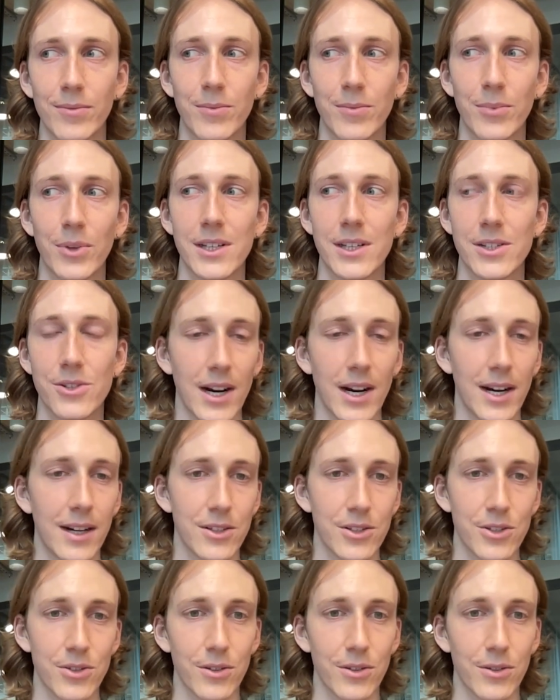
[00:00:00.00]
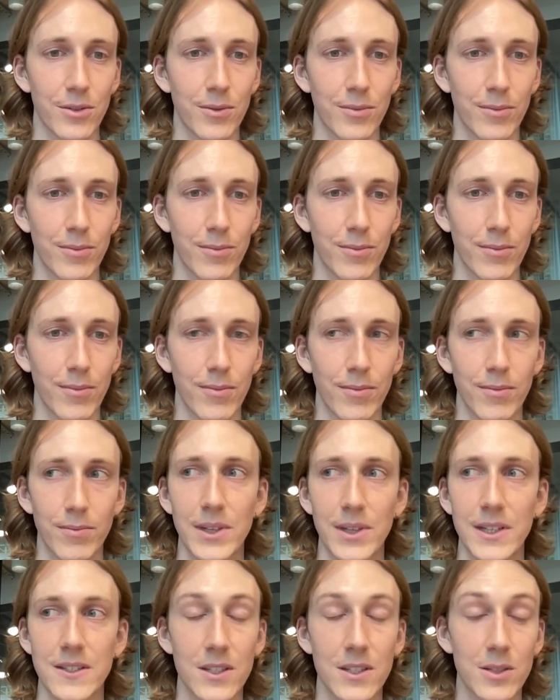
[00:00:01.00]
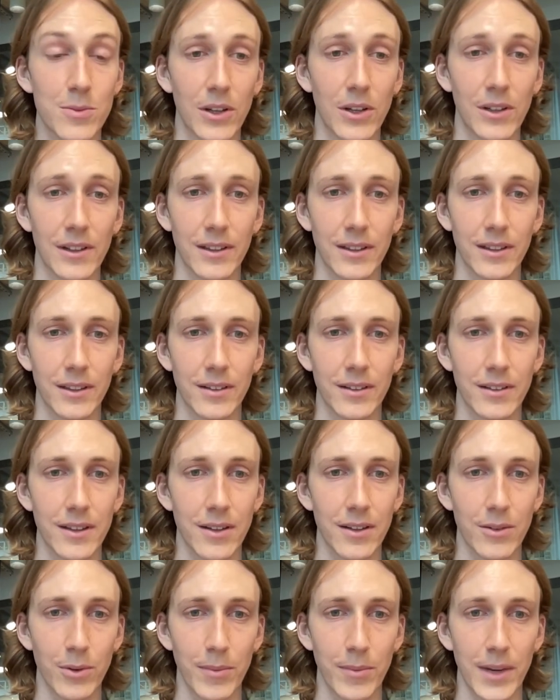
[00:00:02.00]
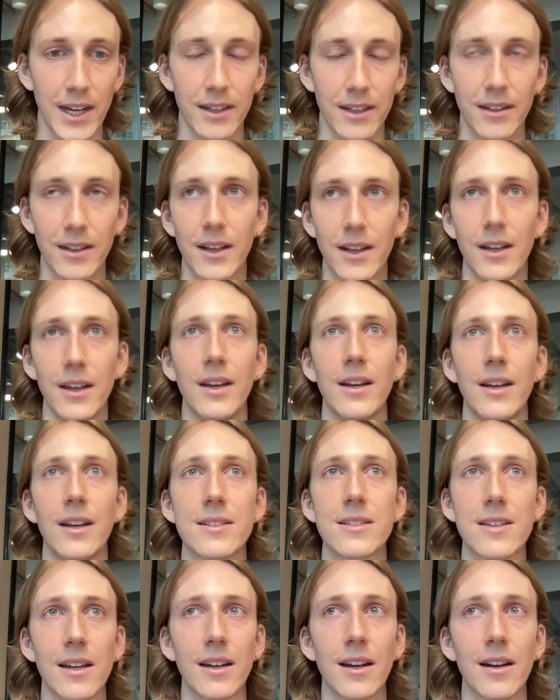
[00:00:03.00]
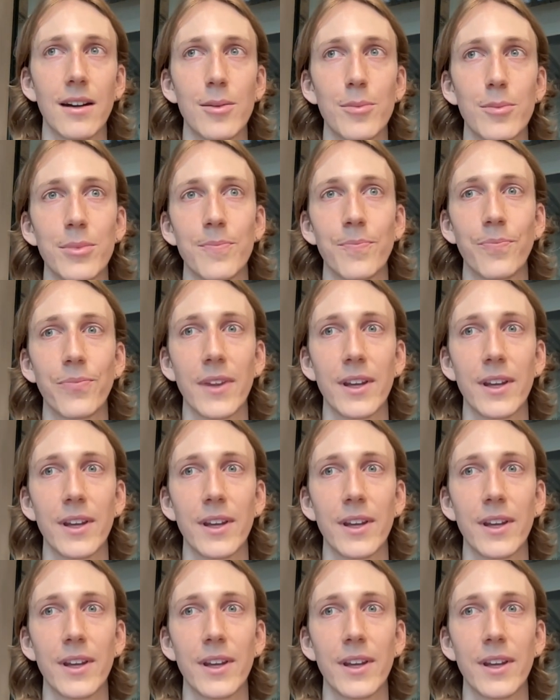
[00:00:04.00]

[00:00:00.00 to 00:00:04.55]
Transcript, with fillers: pretty tried and true business model that we might take up.